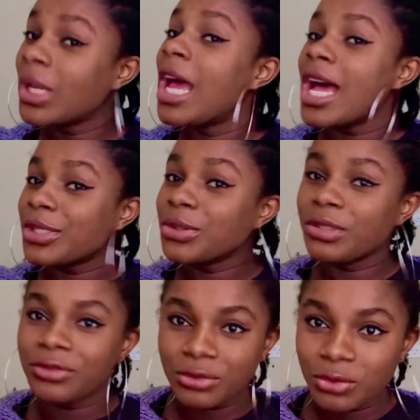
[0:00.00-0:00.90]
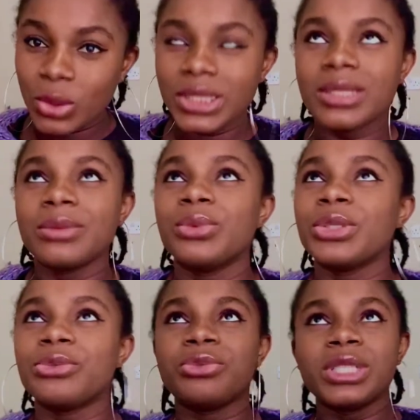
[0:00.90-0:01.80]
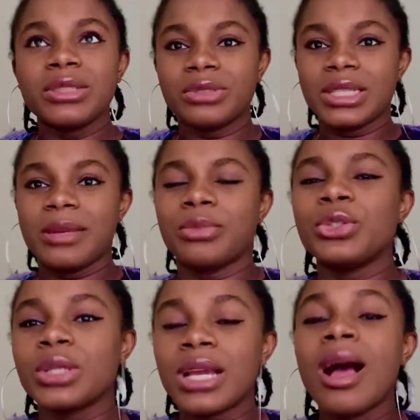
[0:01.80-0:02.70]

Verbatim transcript: I don't know if you've watched it, it was really really emotional